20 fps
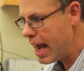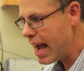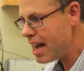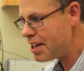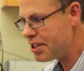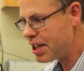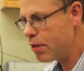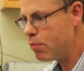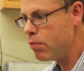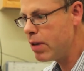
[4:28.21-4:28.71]

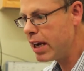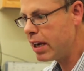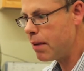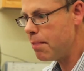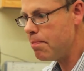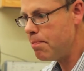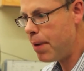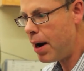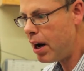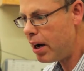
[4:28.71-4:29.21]
As they
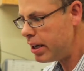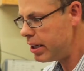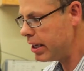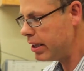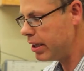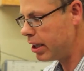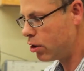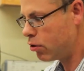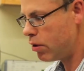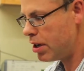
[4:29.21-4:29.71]
recombine
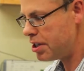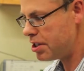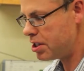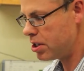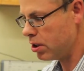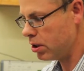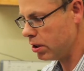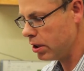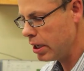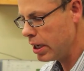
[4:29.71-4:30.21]
in the
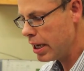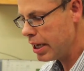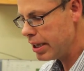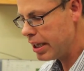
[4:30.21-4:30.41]
crystal,